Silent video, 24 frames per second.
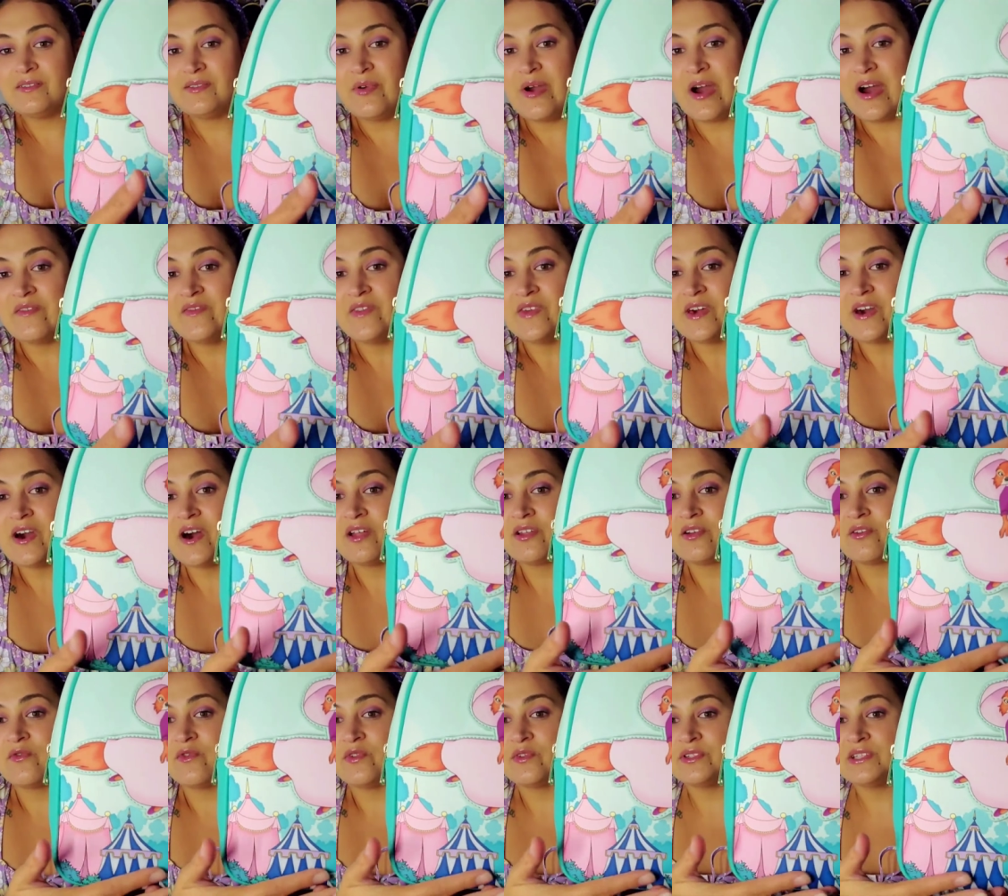You have the
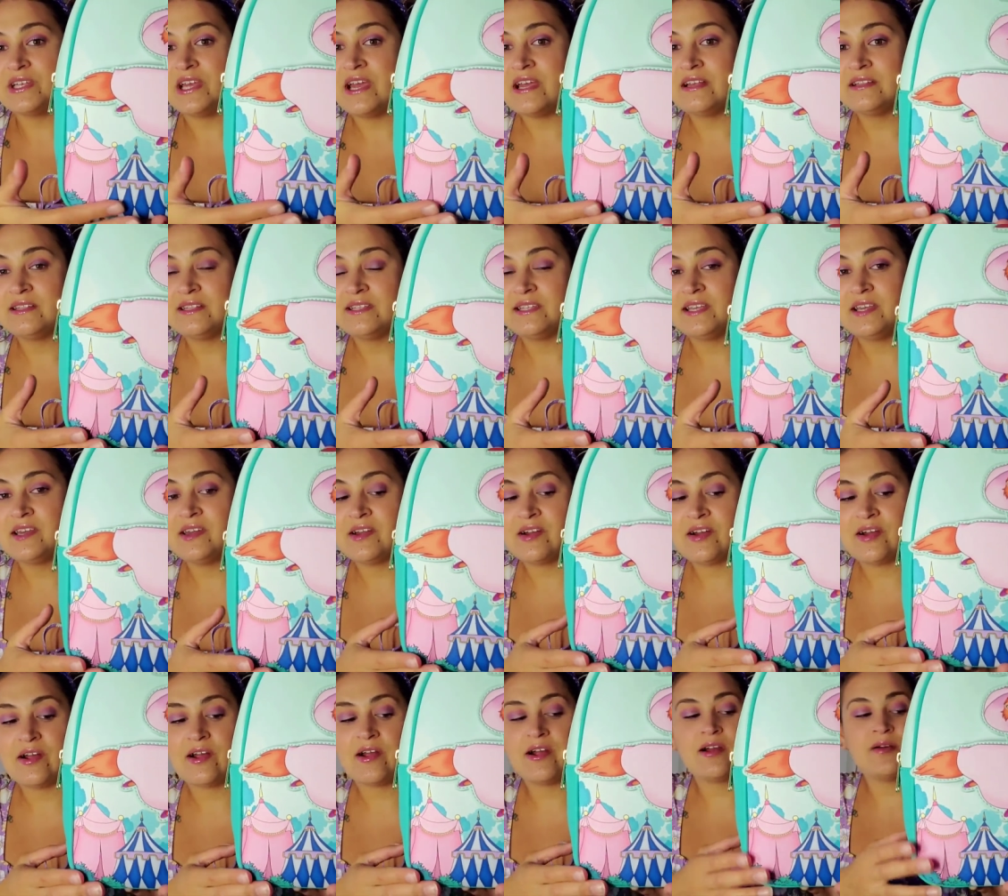colorful tents
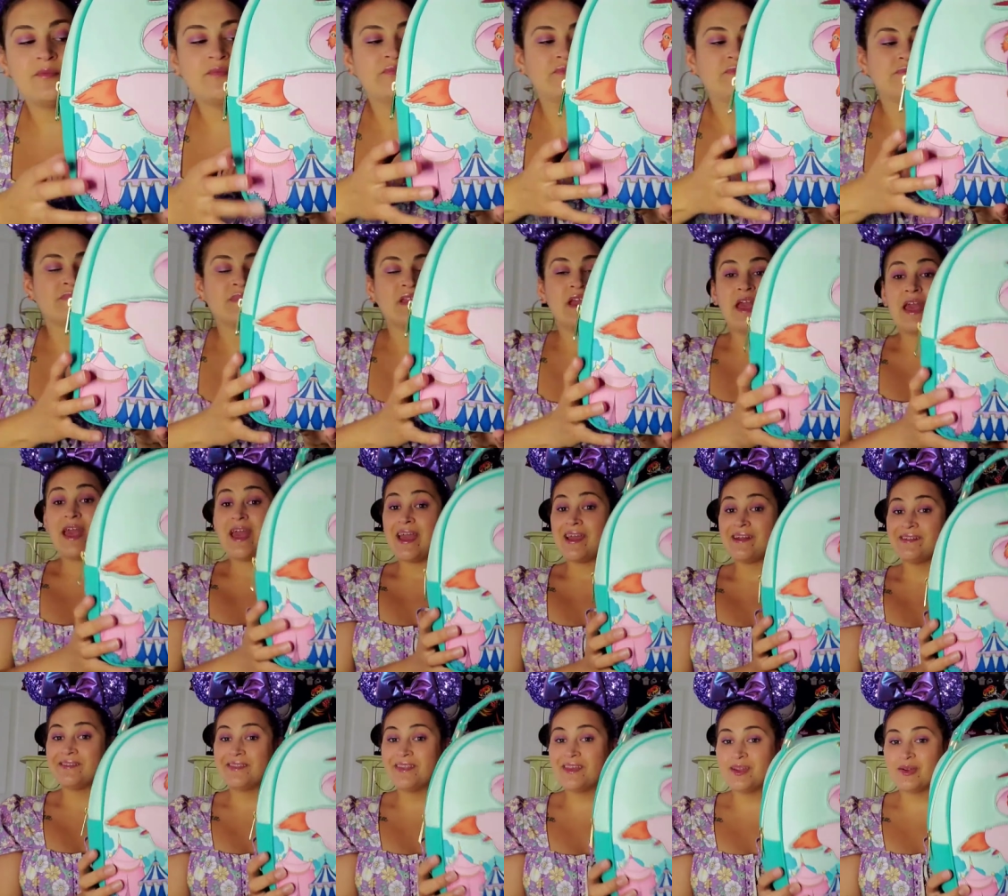here.
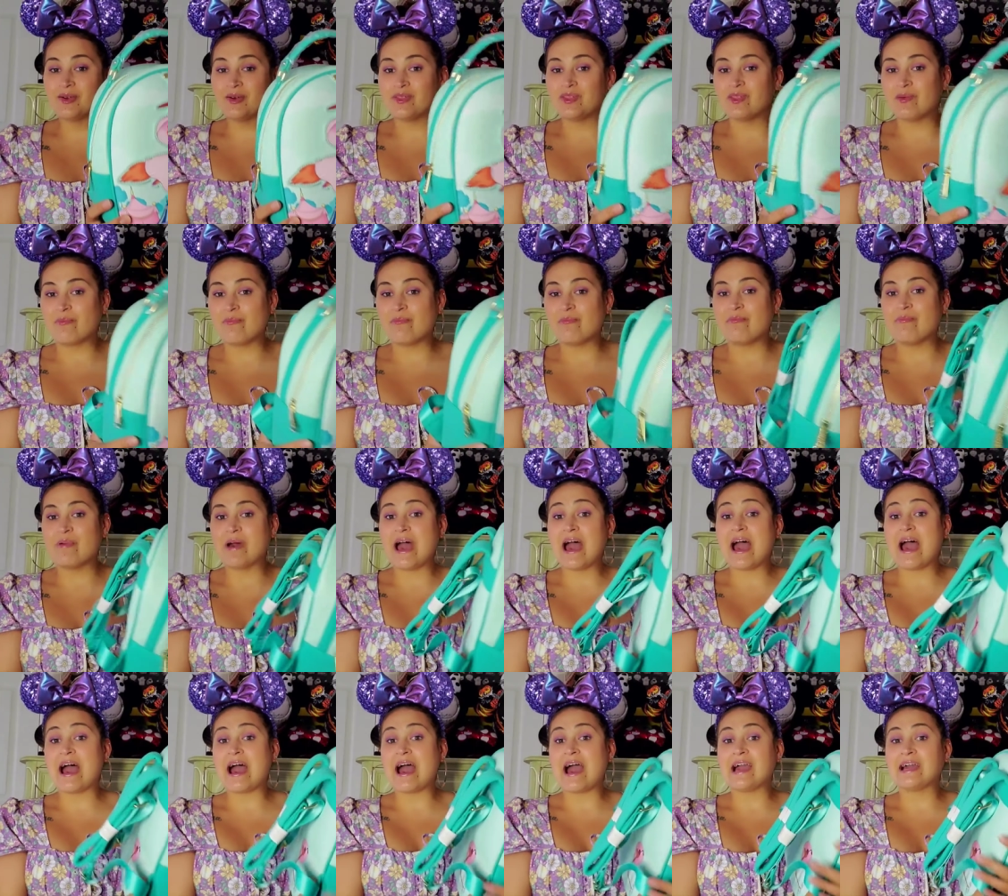And then on the
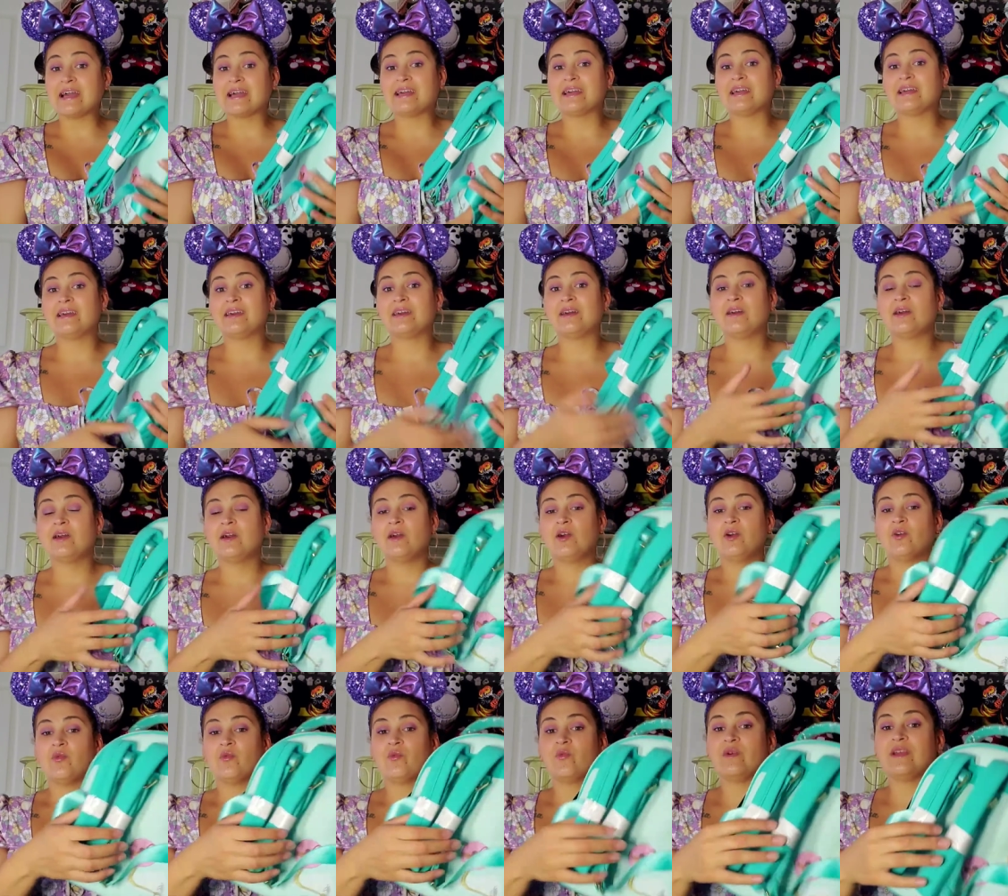back,
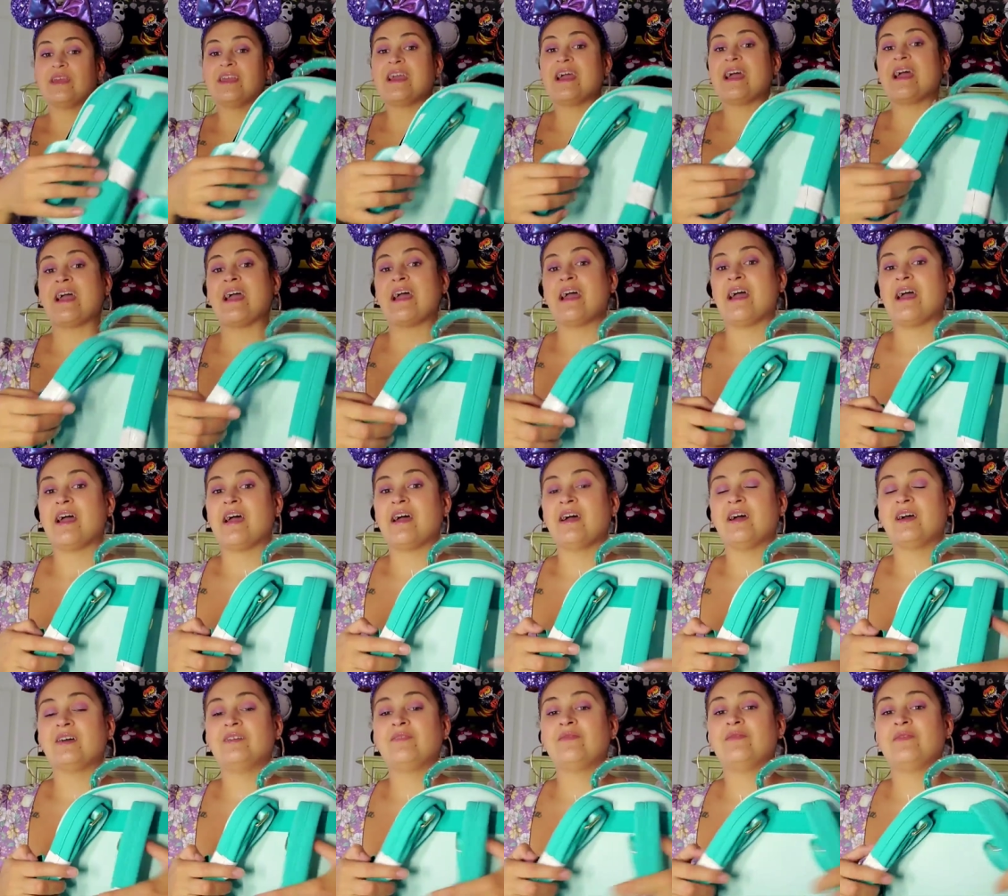we
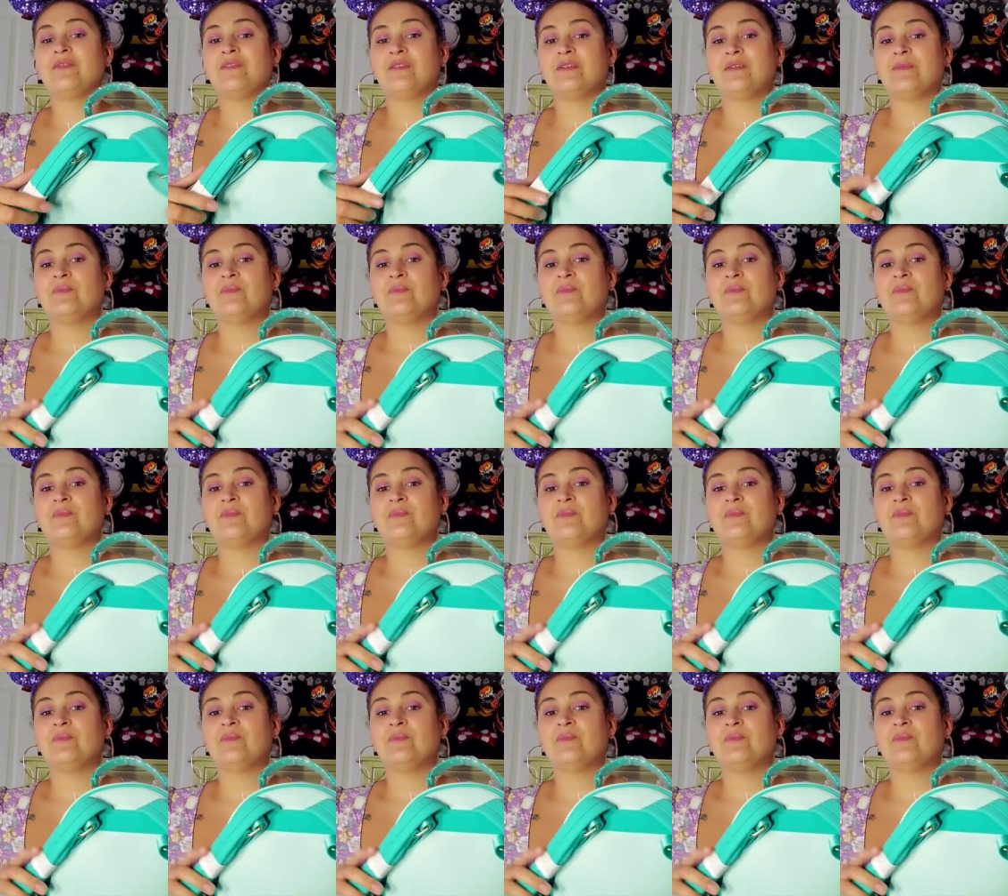have